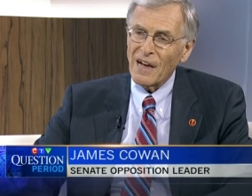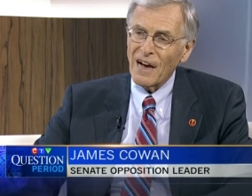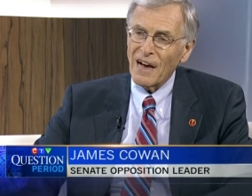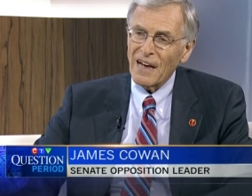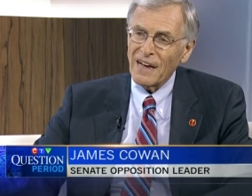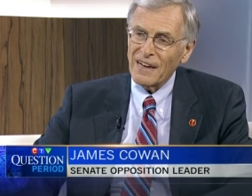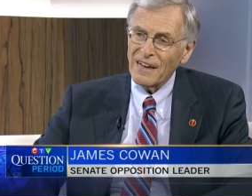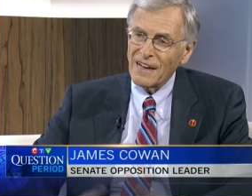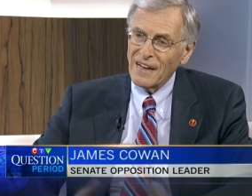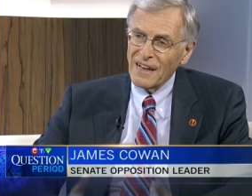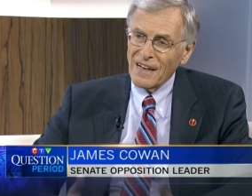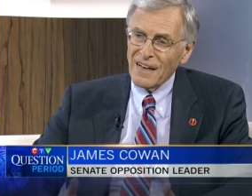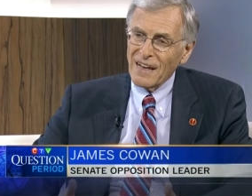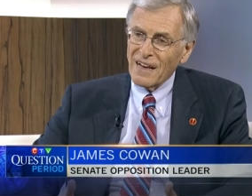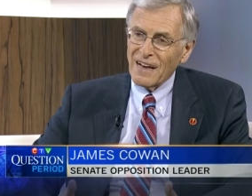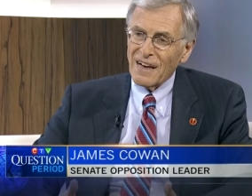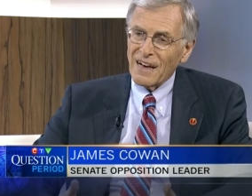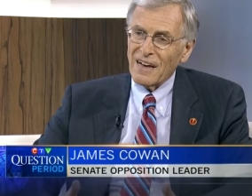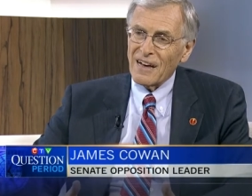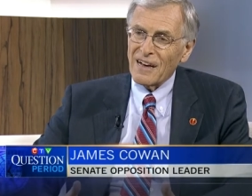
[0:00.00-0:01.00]
I,
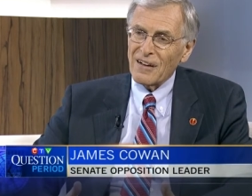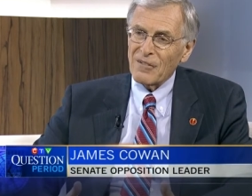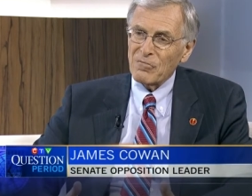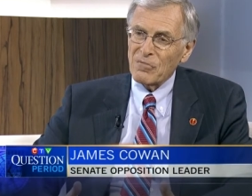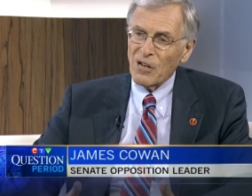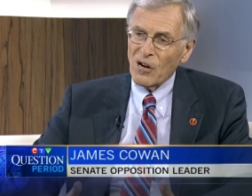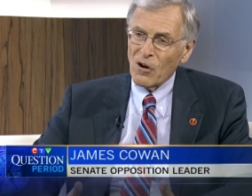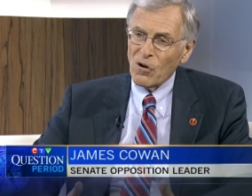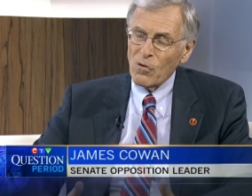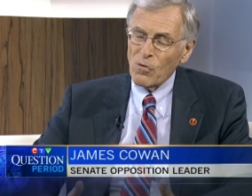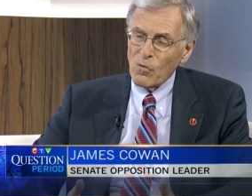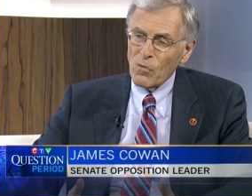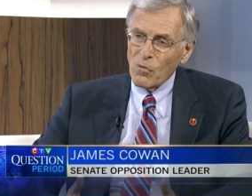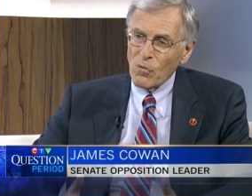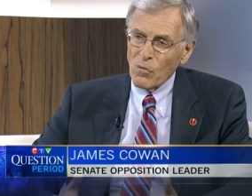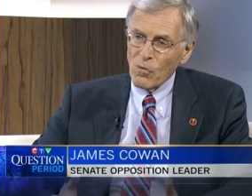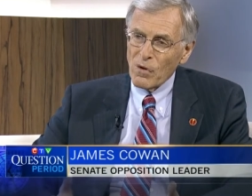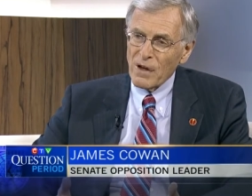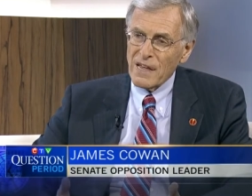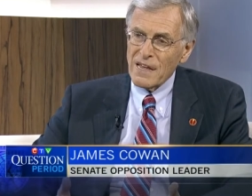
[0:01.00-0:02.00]
uh, you know,
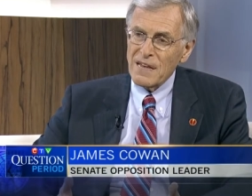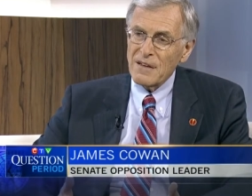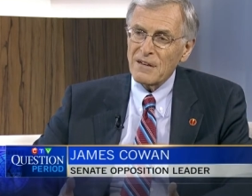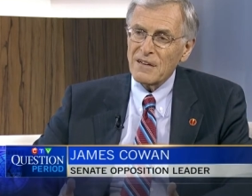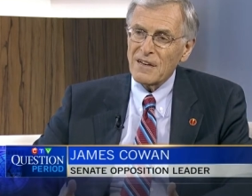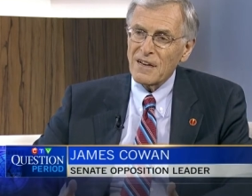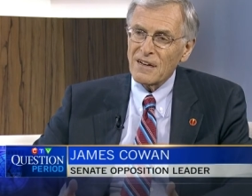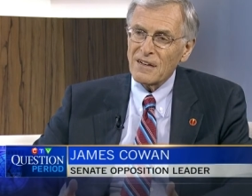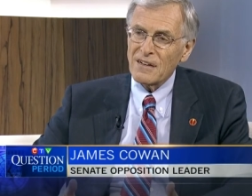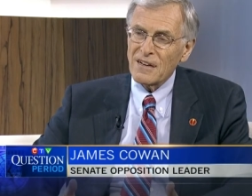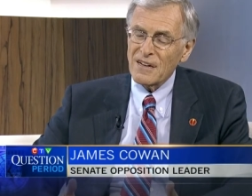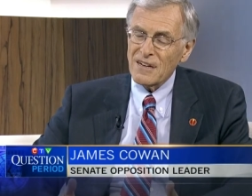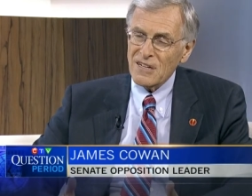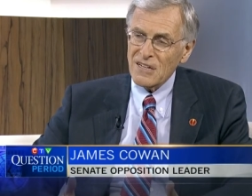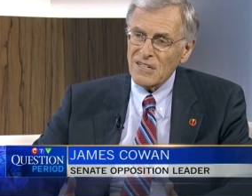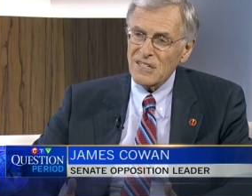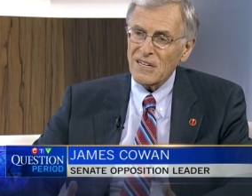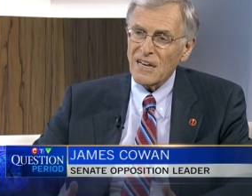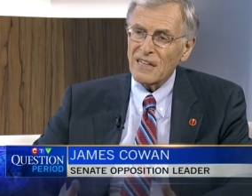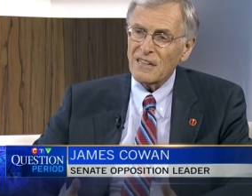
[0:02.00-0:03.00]
he
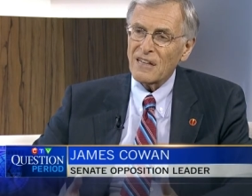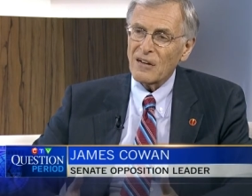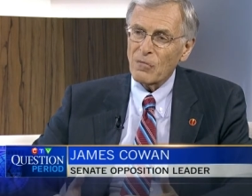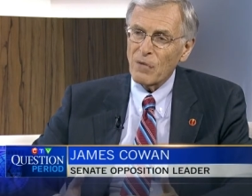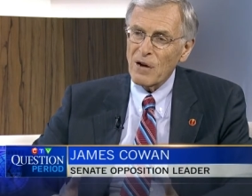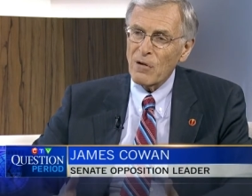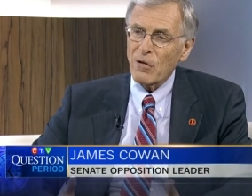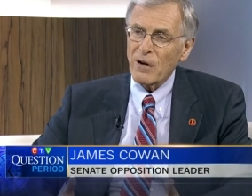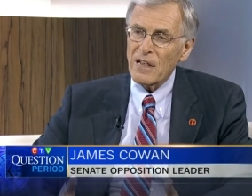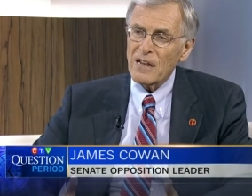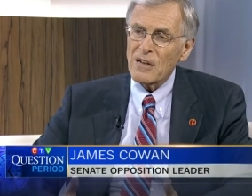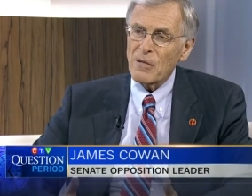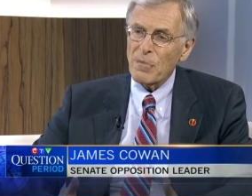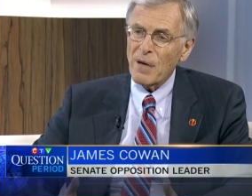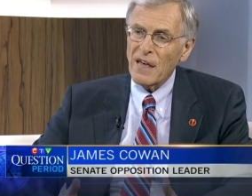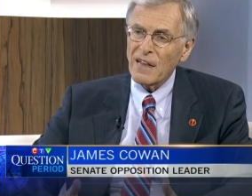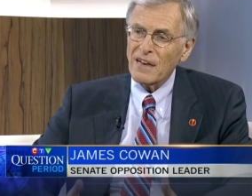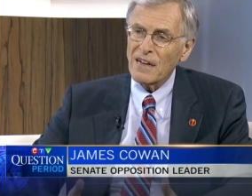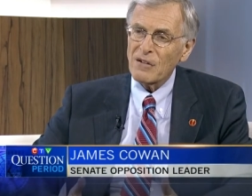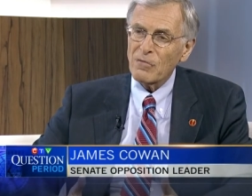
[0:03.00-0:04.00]
said that we were
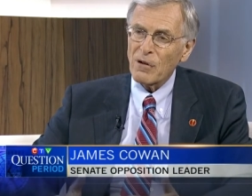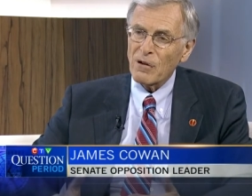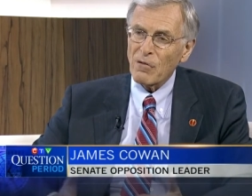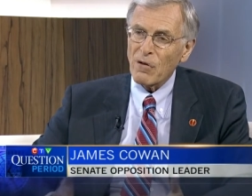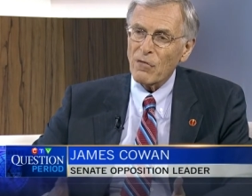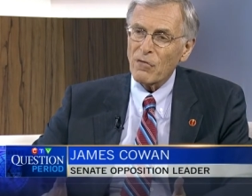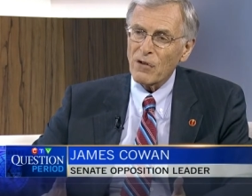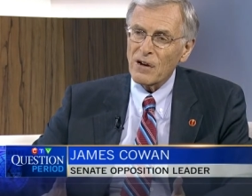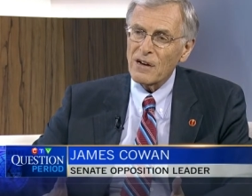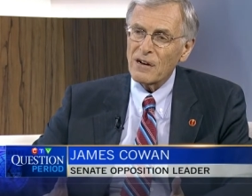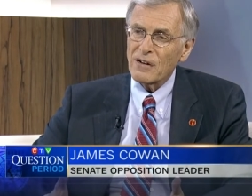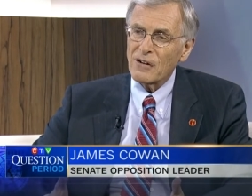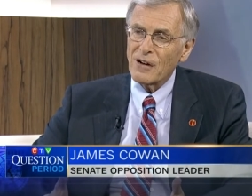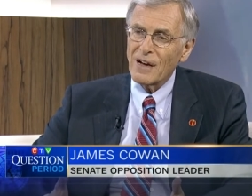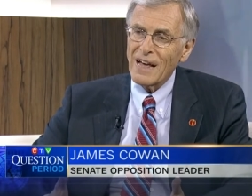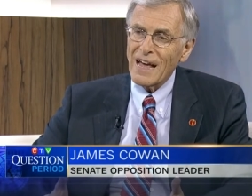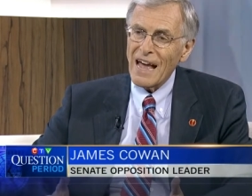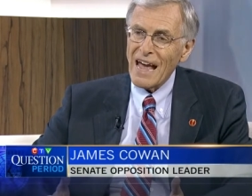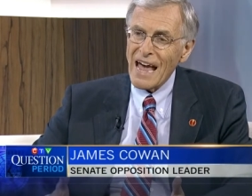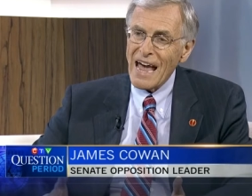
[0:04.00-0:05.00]
independent, we were free to
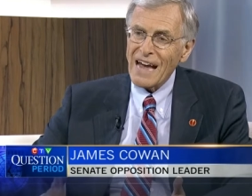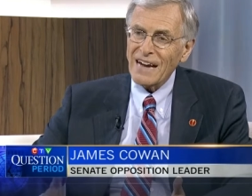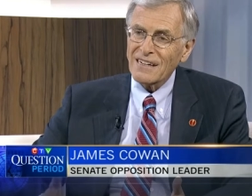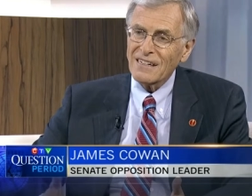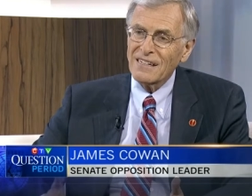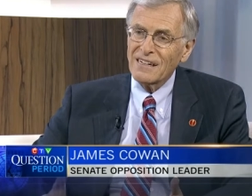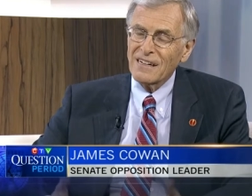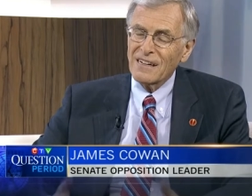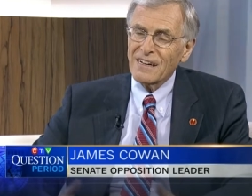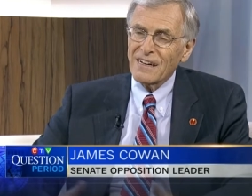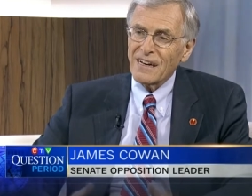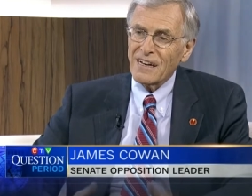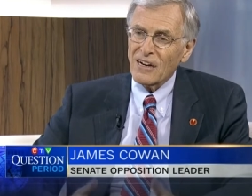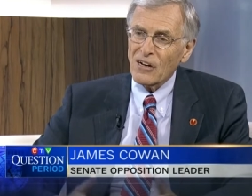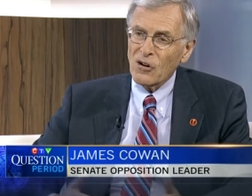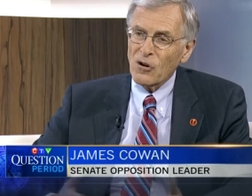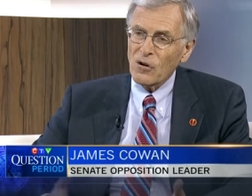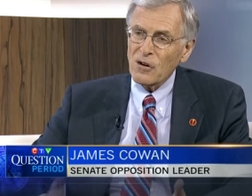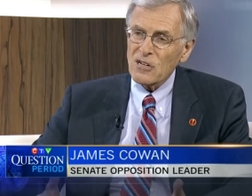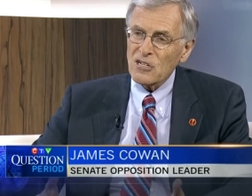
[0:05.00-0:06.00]
act in
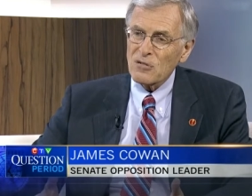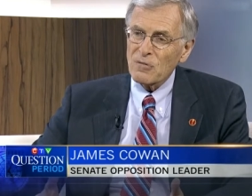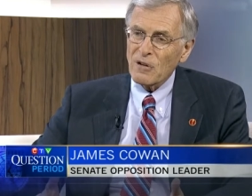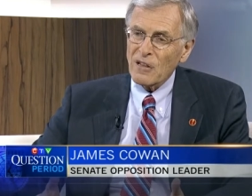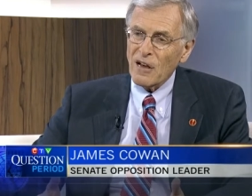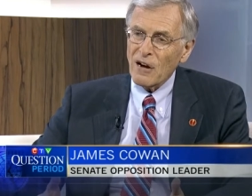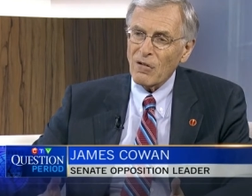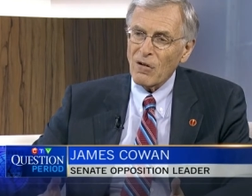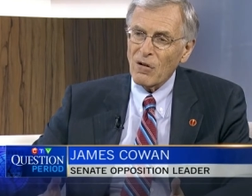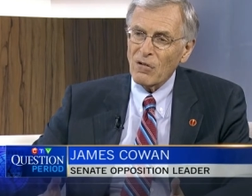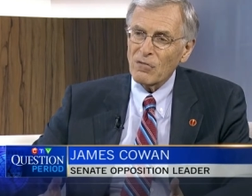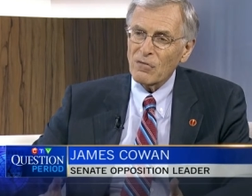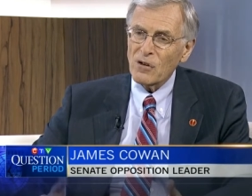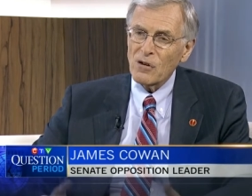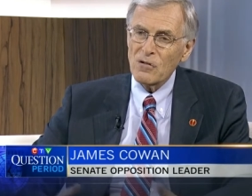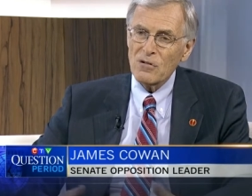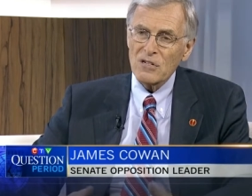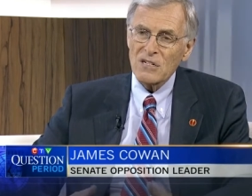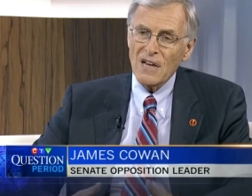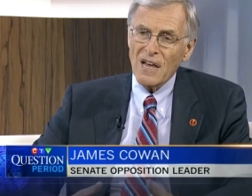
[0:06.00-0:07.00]
accordance with our own
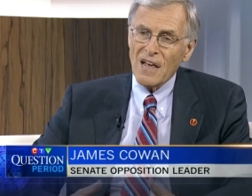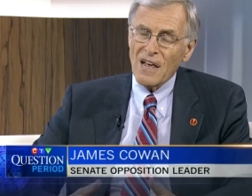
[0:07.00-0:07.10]
views,